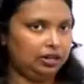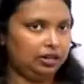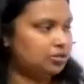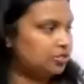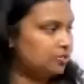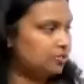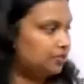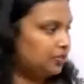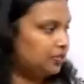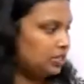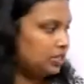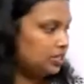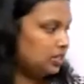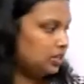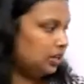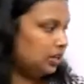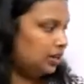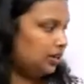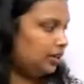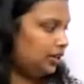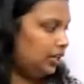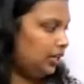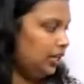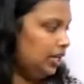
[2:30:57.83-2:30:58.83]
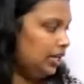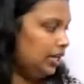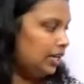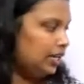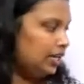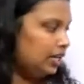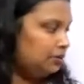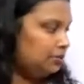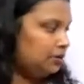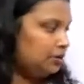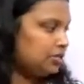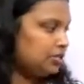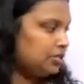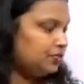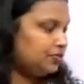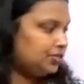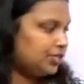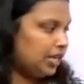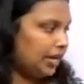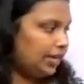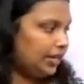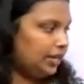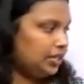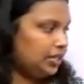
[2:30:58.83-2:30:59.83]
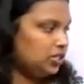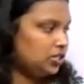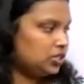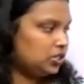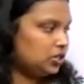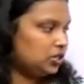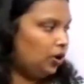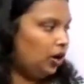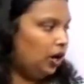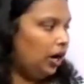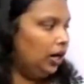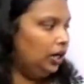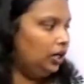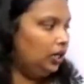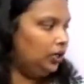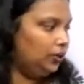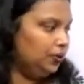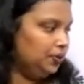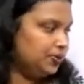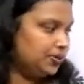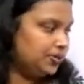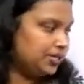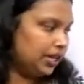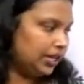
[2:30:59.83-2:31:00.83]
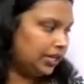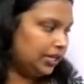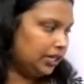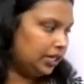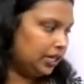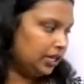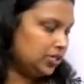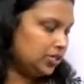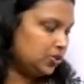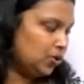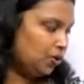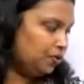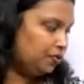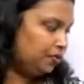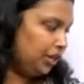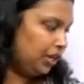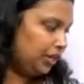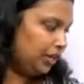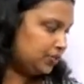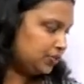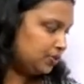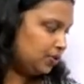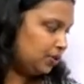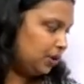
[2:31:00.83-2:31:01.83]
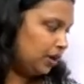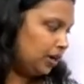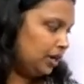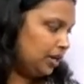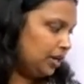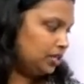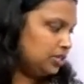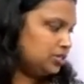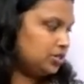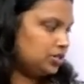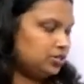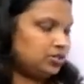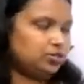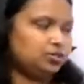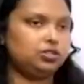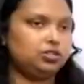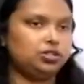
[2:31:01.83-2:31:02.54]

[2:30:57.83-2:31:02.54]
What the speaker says: limits of this one only. Limits of sine squared 2 sin x over x squared x tends to